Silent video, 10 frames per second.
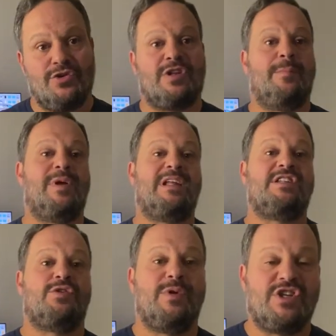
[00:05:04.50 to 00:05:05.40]
the
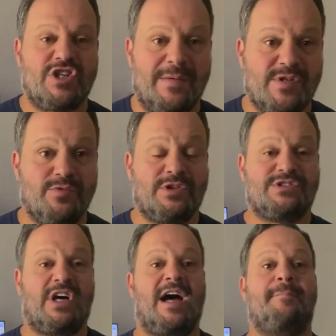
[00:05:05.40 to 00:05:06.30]
ability to read shapes in real
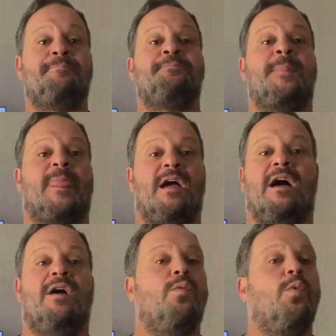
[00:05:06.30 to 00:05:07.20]
time,
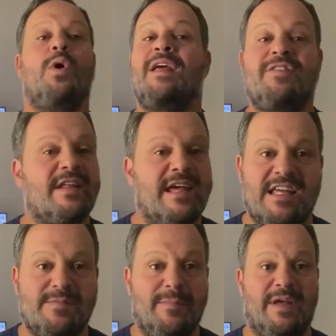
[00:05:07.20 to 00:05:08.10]
whatever the
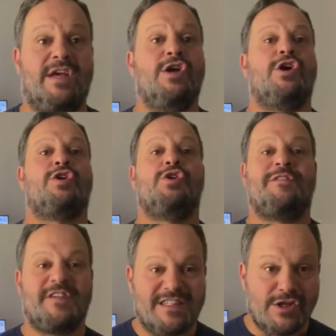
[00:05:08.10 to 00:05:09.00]
case may be, good
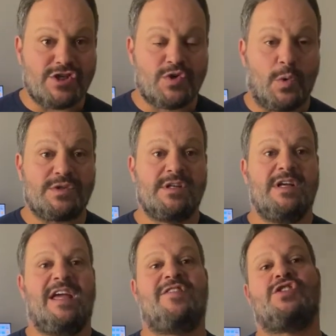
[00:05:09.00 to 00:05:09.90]
fitness scores.
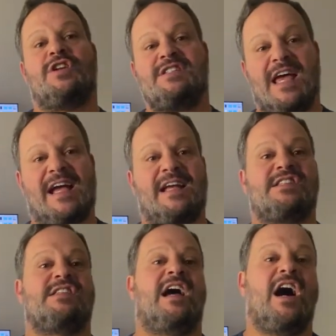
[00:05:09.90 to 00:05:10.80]
If it's on attack,
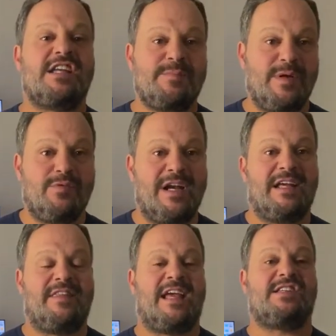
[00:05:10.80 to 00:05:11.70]
it's their high speed
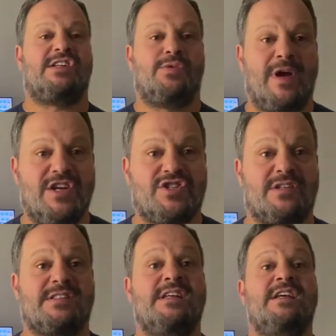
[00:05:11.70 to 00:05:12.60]
running, their
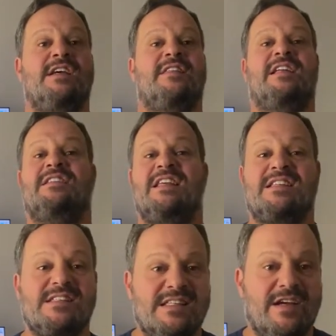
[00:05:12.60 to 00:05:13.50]
accelerations, their
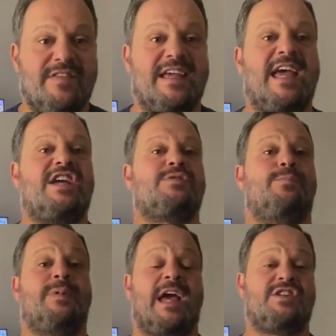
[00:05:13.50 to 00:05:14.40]
decency of their catch
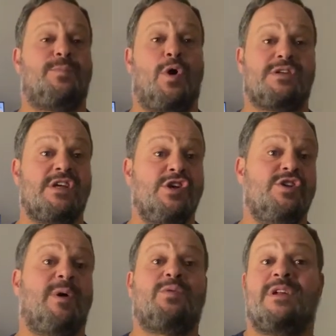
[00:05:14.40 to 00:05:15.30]
pass.
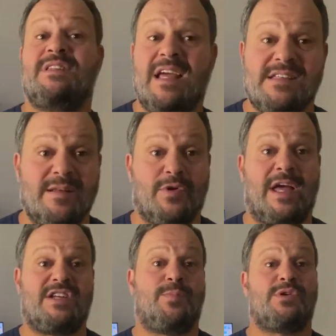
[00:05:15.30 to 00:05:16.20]
You might want to test them on
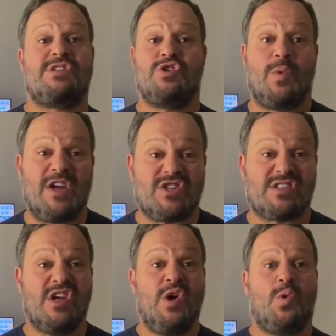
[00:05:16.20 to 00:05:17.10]
catch pass
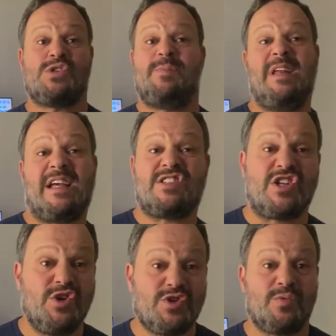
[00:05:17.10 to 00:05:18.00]
situations or speed
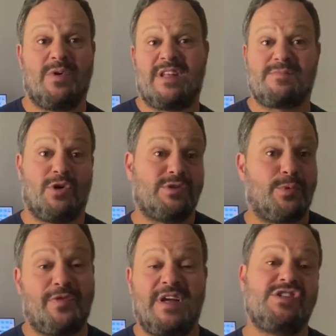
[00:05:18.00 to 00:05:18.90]
execution where there's
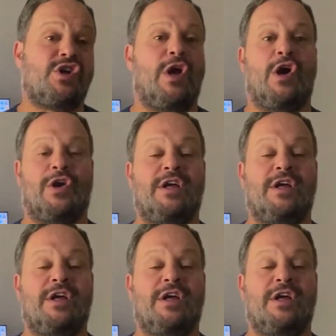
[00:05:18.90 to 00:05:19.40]
multiple things going on.